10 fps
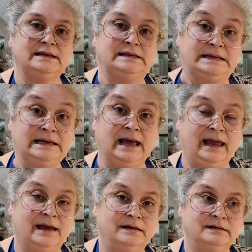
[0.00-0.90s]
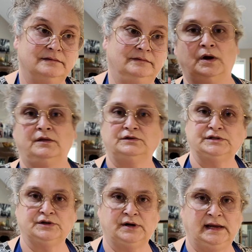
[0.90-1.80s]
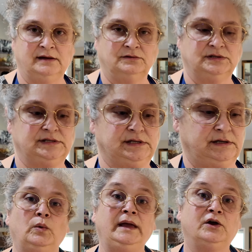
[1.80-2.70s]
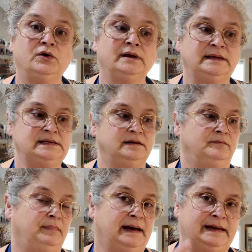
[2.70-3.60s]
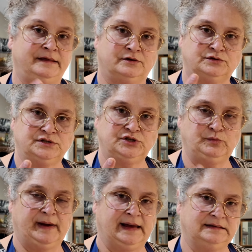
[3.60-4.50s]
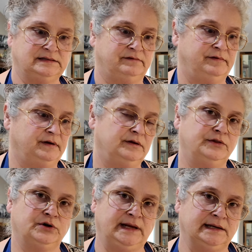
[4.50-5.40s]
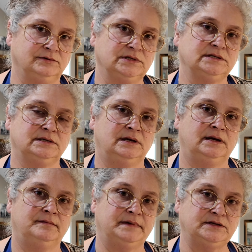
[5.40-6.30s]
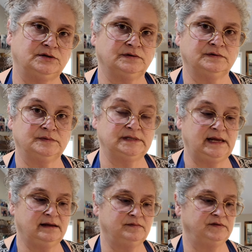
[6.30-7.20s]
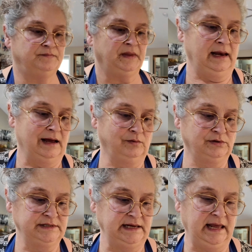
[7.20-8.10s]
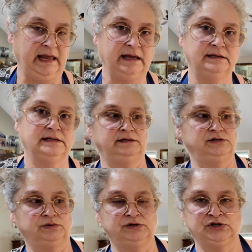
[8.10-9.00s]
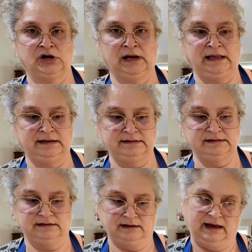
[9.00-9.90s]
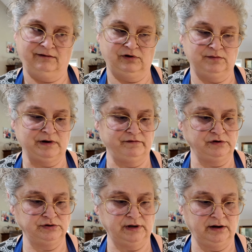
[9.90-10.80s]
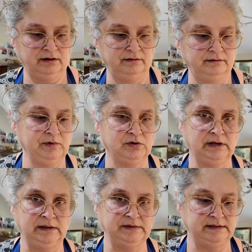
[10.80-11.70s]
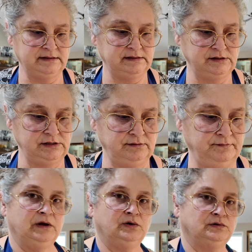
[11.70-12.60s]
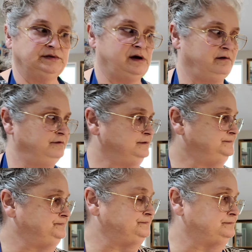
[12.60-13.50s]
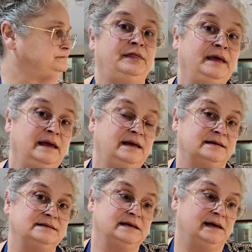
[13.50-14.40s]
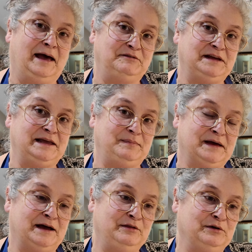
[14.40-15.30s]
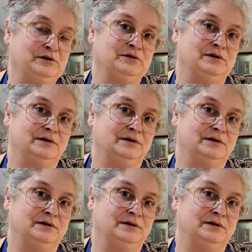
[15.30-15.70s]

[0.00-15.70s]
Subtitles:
decant one of those 30 ounce. We currently buy those 2 packs of 30 ounce mustard from Sam's, and I will decant into a jar like this. I have one in my refrigerator. I'm going to empty this into when it cools off. The thing is, I have to keep that other